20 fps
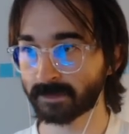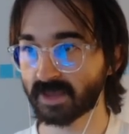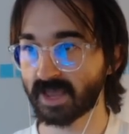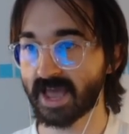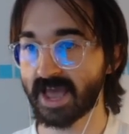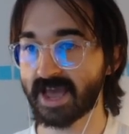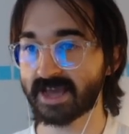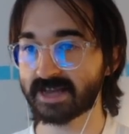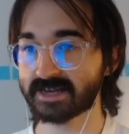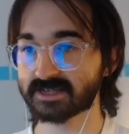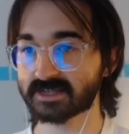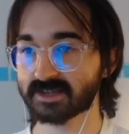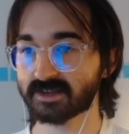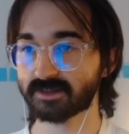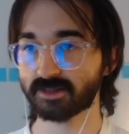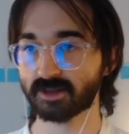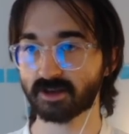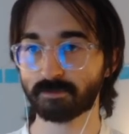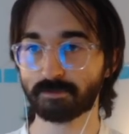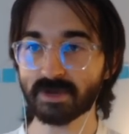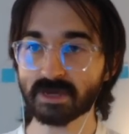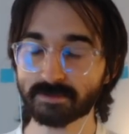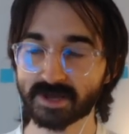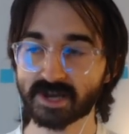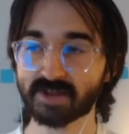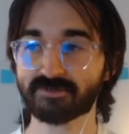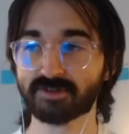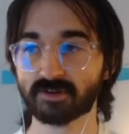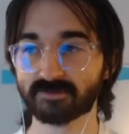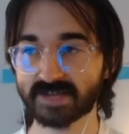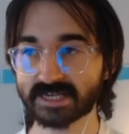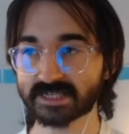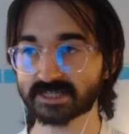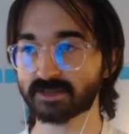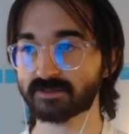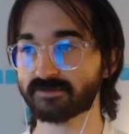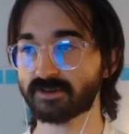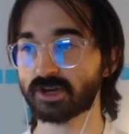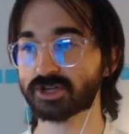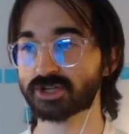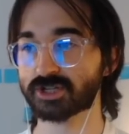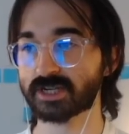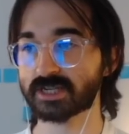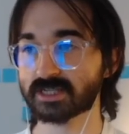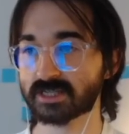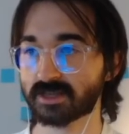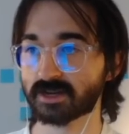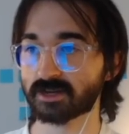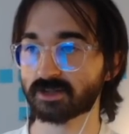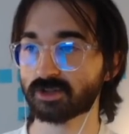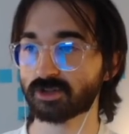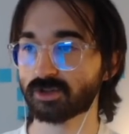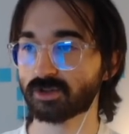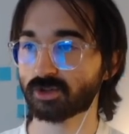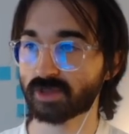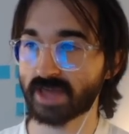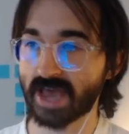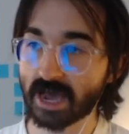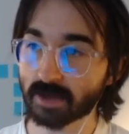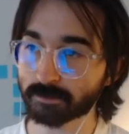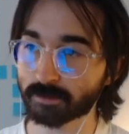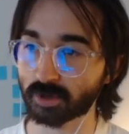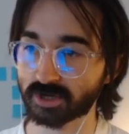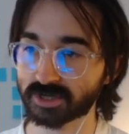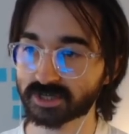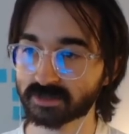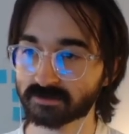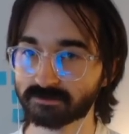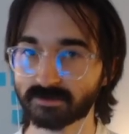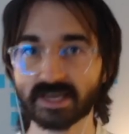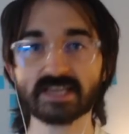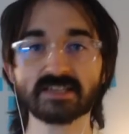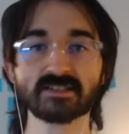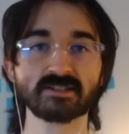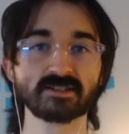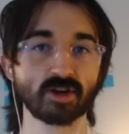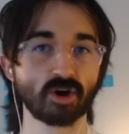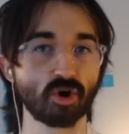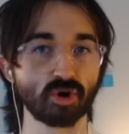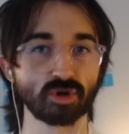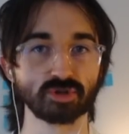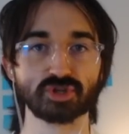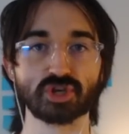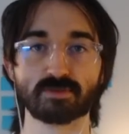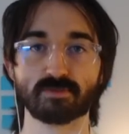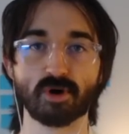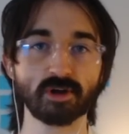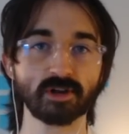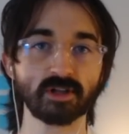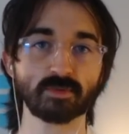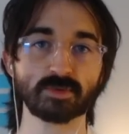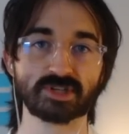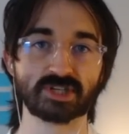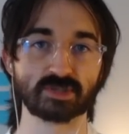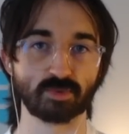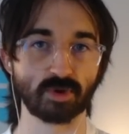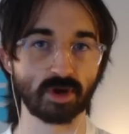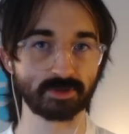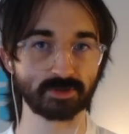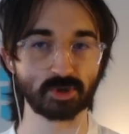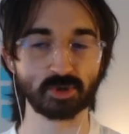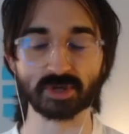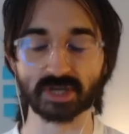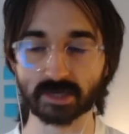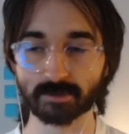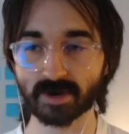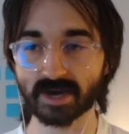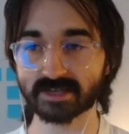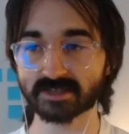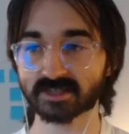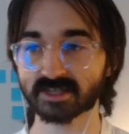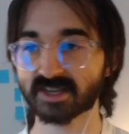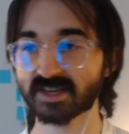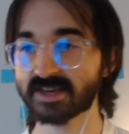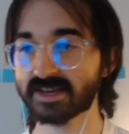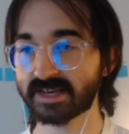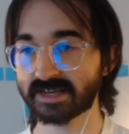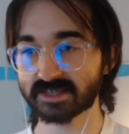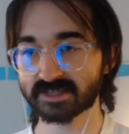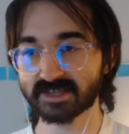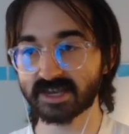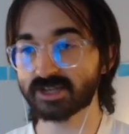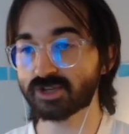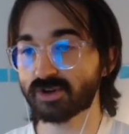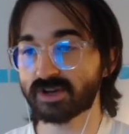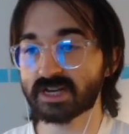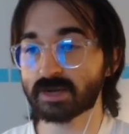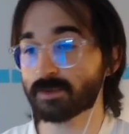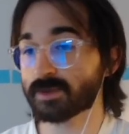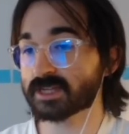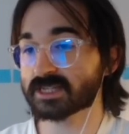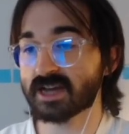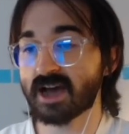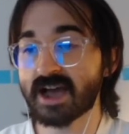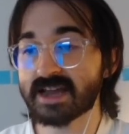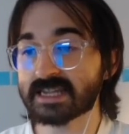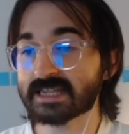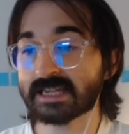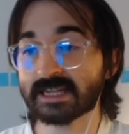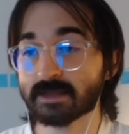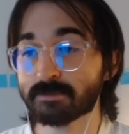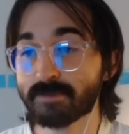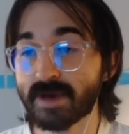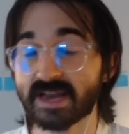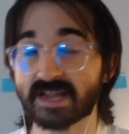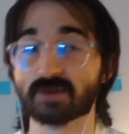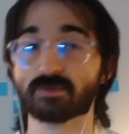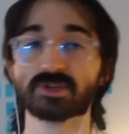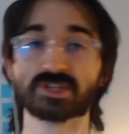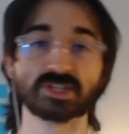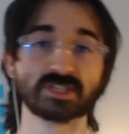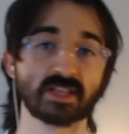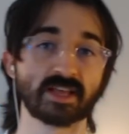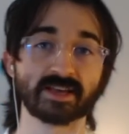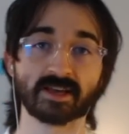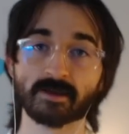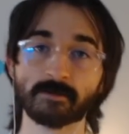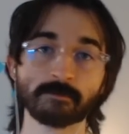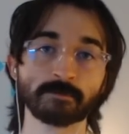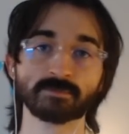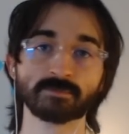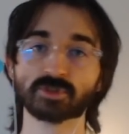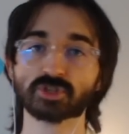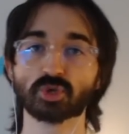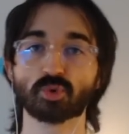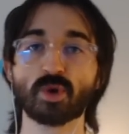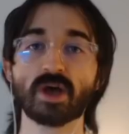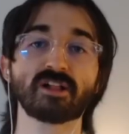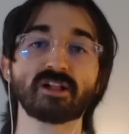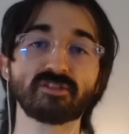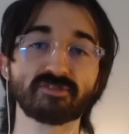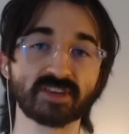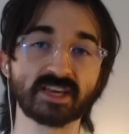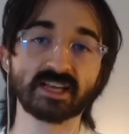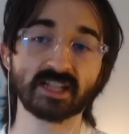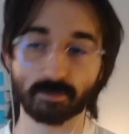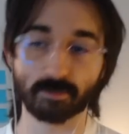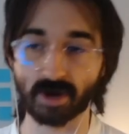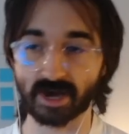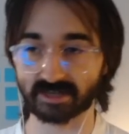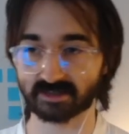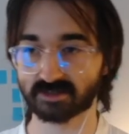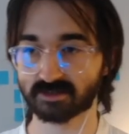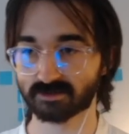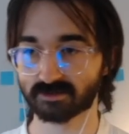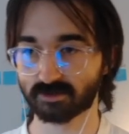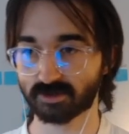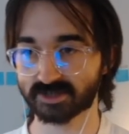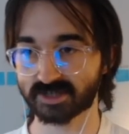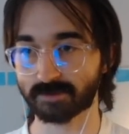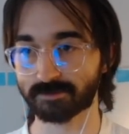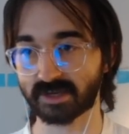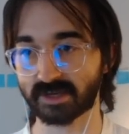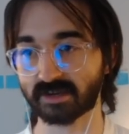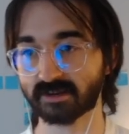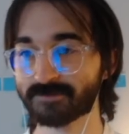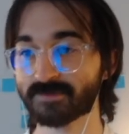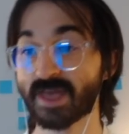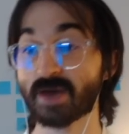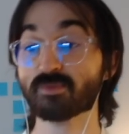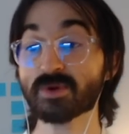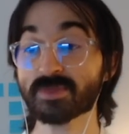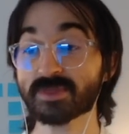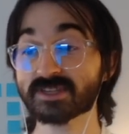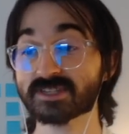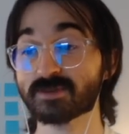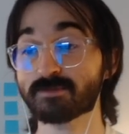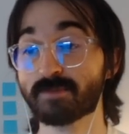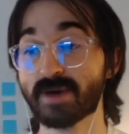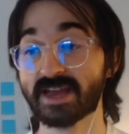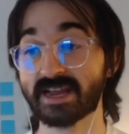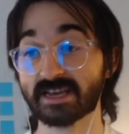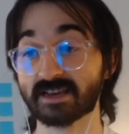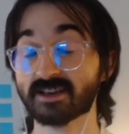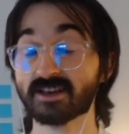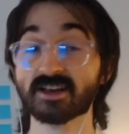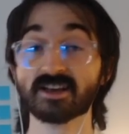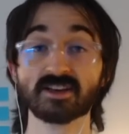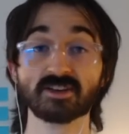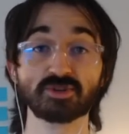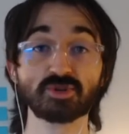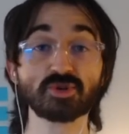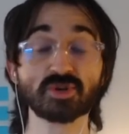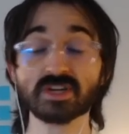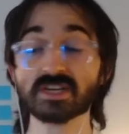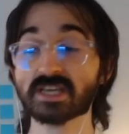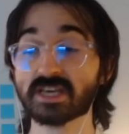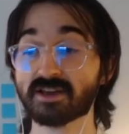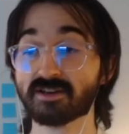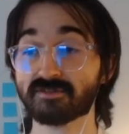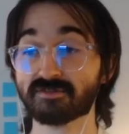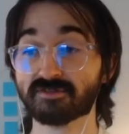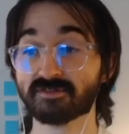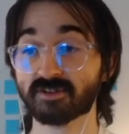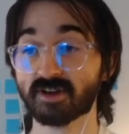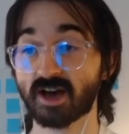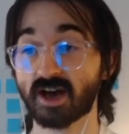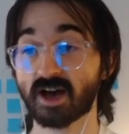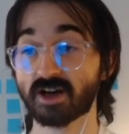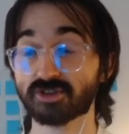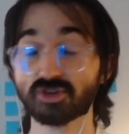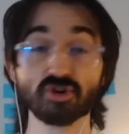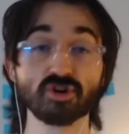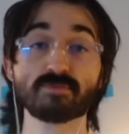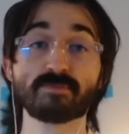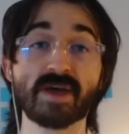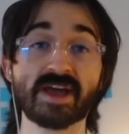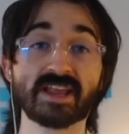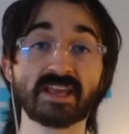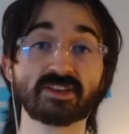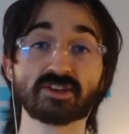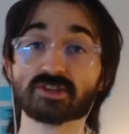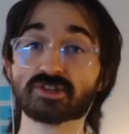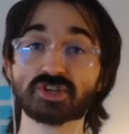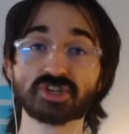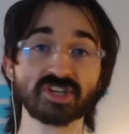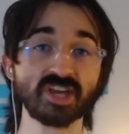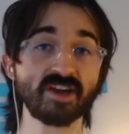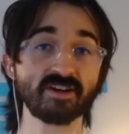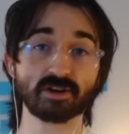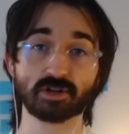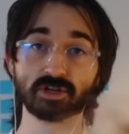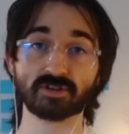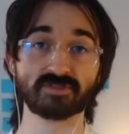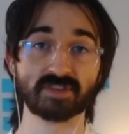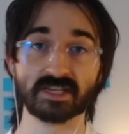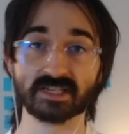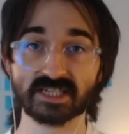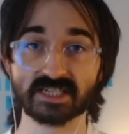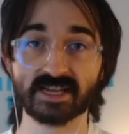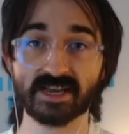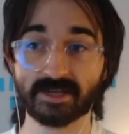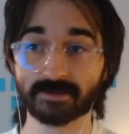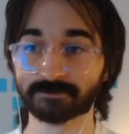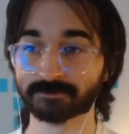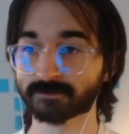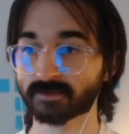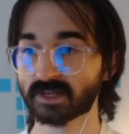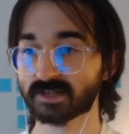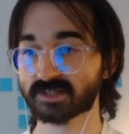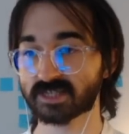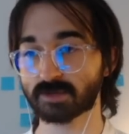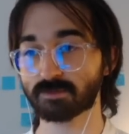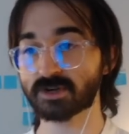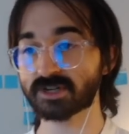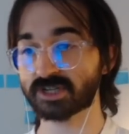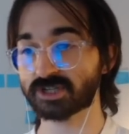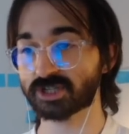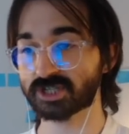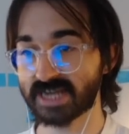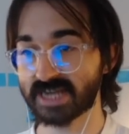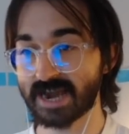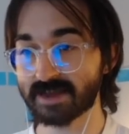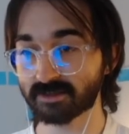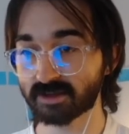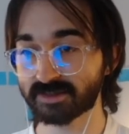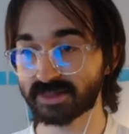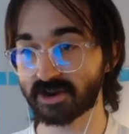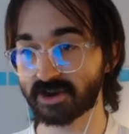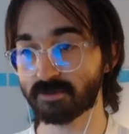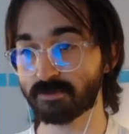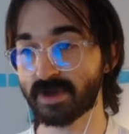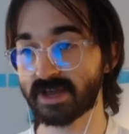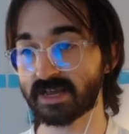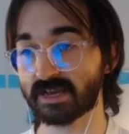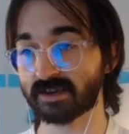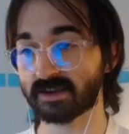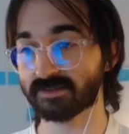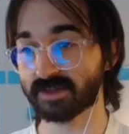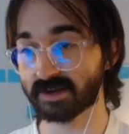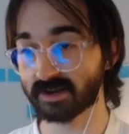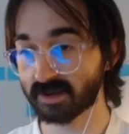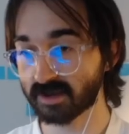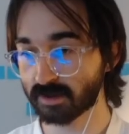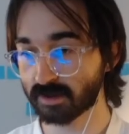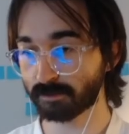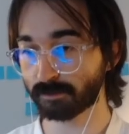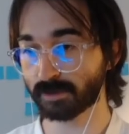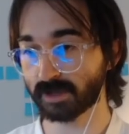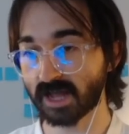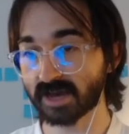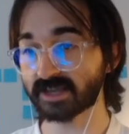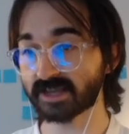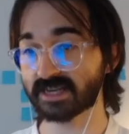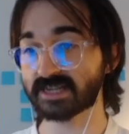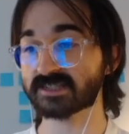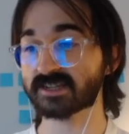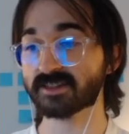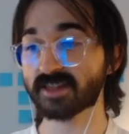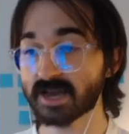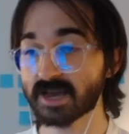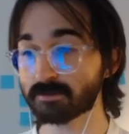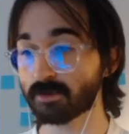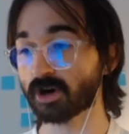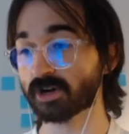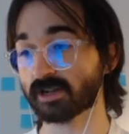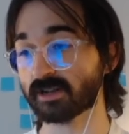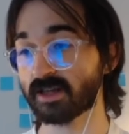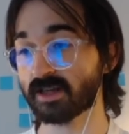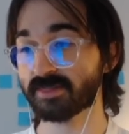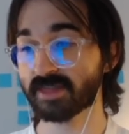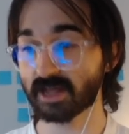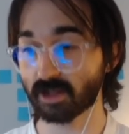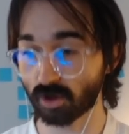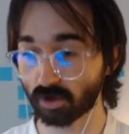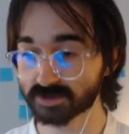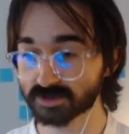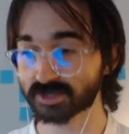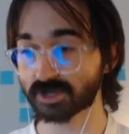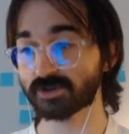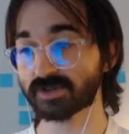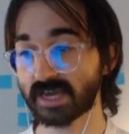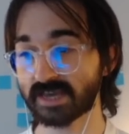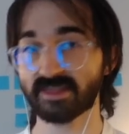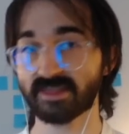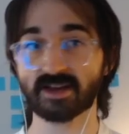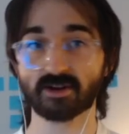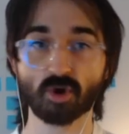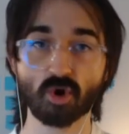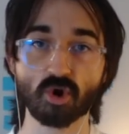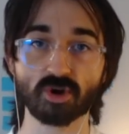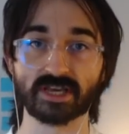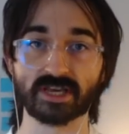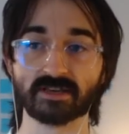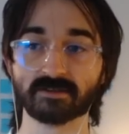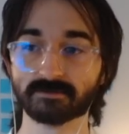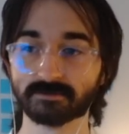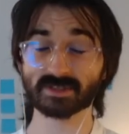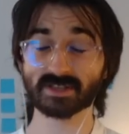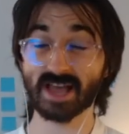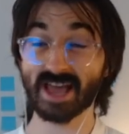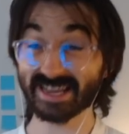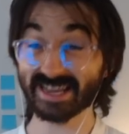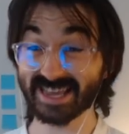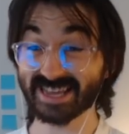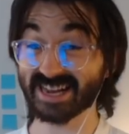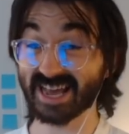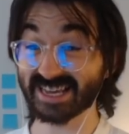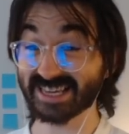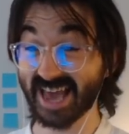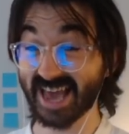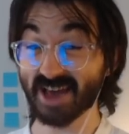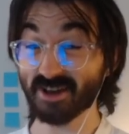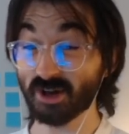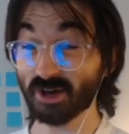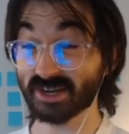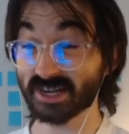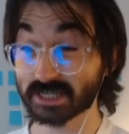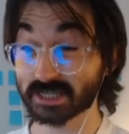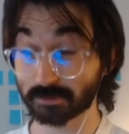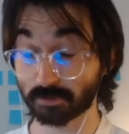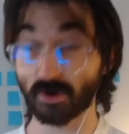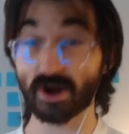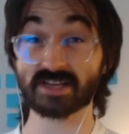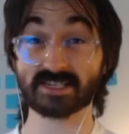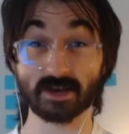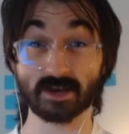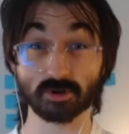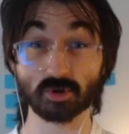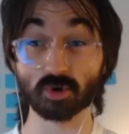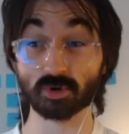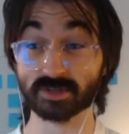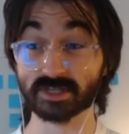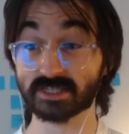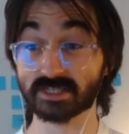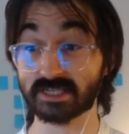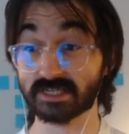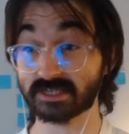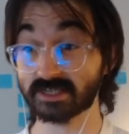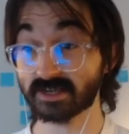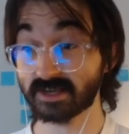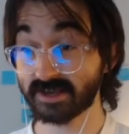And the big benefit of textual inversion is that the output isn't a whole new model, which is worth 2 gigabytes. Instead, you end up with a tiny little embedding, which is like 12 kilobytes or something. And with this embedding, you can give your embedding, you can share it all over the internet, and someone can just download their embedding and then plug it into their model, and they'll also get that corgi. And again, I cannot express how cool this is.